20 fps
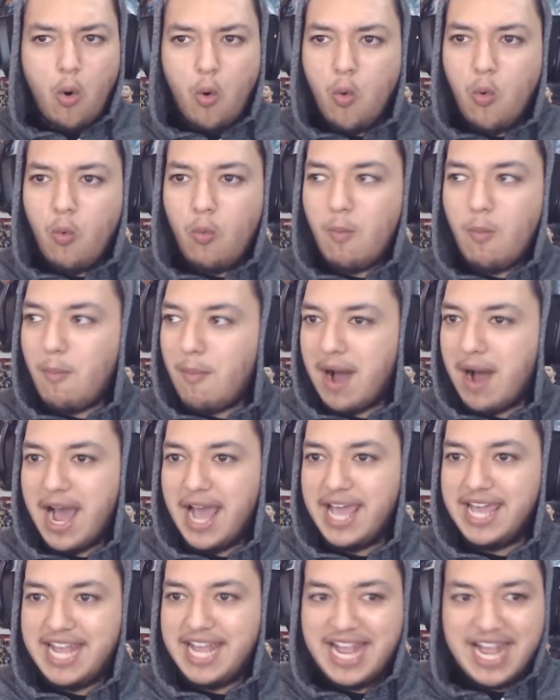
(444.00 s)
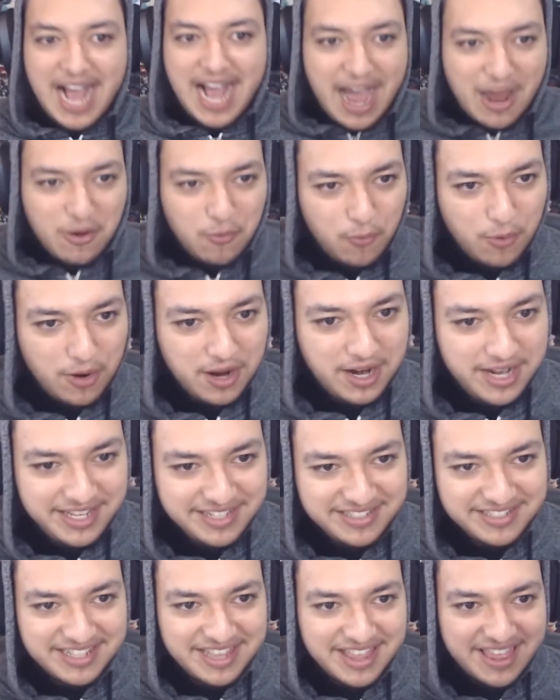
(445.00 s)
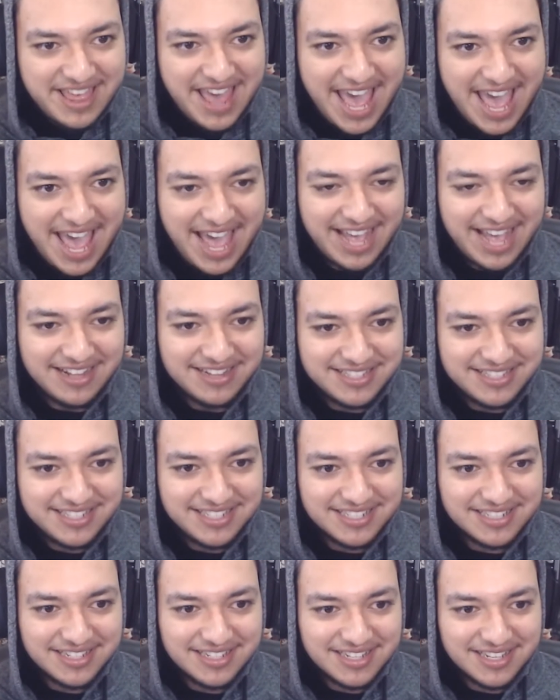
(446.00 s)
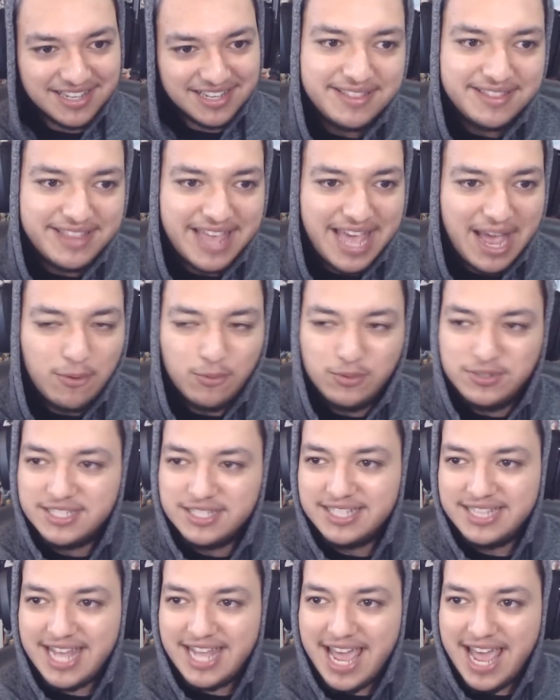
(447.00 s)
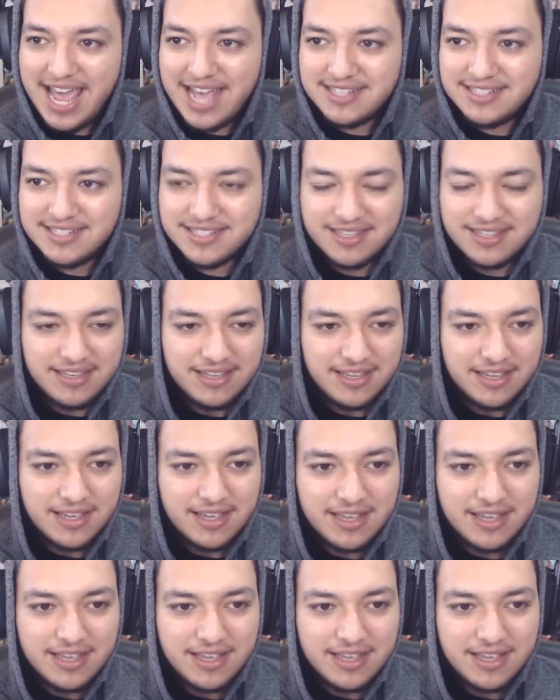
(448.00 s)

my god, what is that? That was nasty.